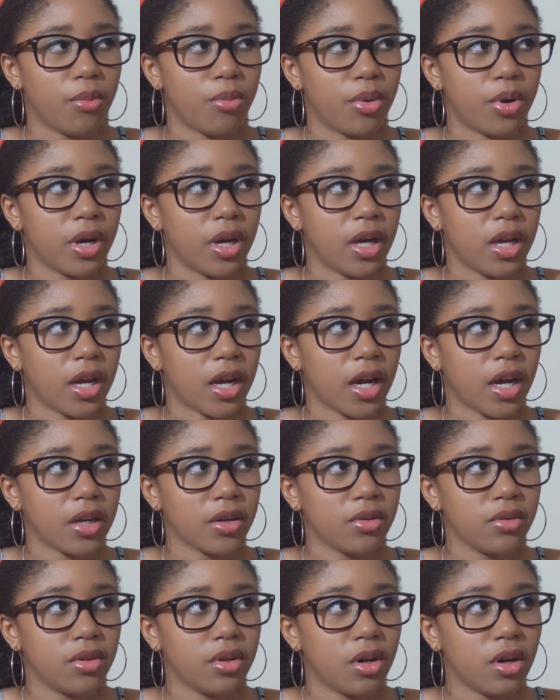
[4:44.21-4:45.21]
but I
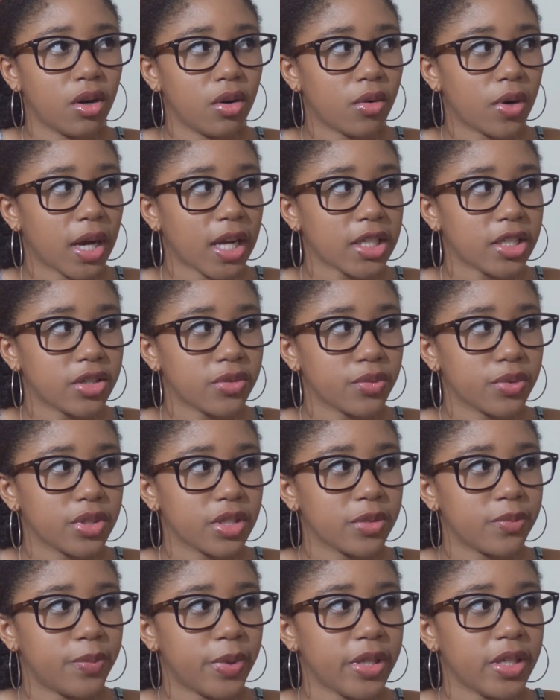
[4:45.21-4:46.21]
don't know I just was
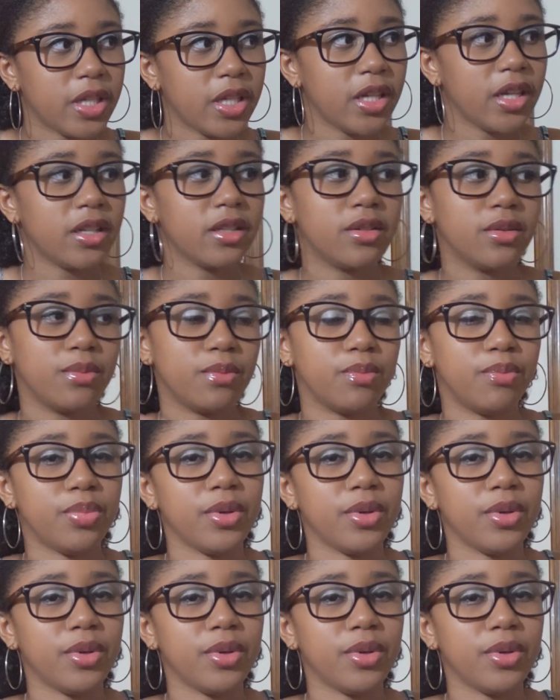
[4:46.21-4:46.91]
expecting it to